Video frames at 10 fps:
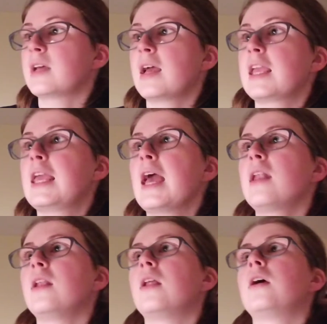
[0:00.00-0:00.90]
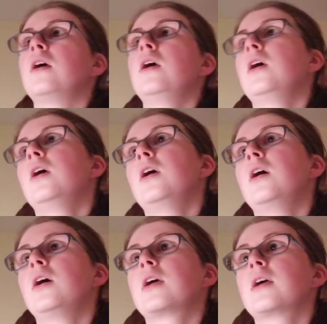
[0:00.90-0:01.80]
again,
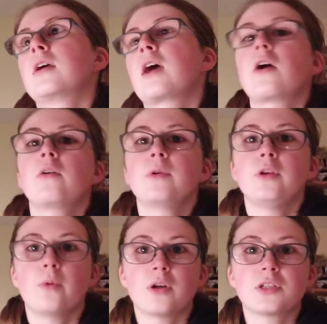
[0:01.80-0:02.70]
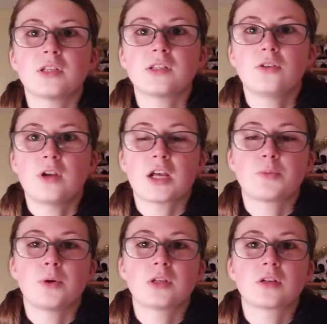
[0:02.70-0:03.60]
Carol, when you watch this, your next
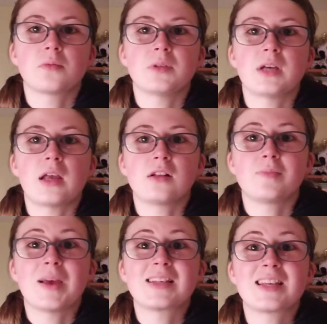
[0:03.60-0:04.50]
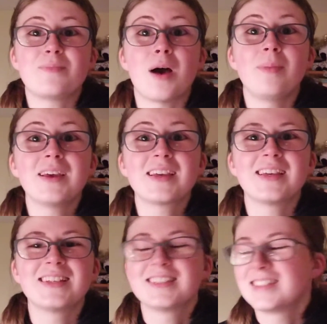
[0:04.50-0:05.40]
book is going to be titled Pesky
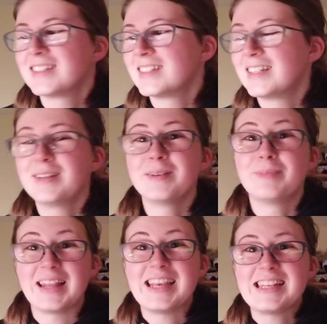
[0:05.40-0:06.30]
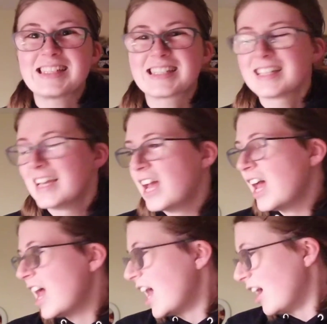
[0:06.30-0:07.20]
Public. Please.
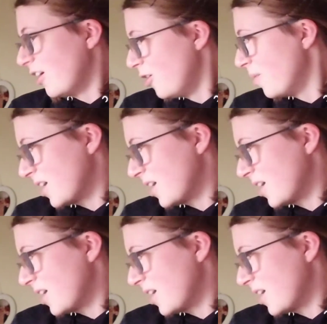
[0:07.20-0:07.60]
Oh my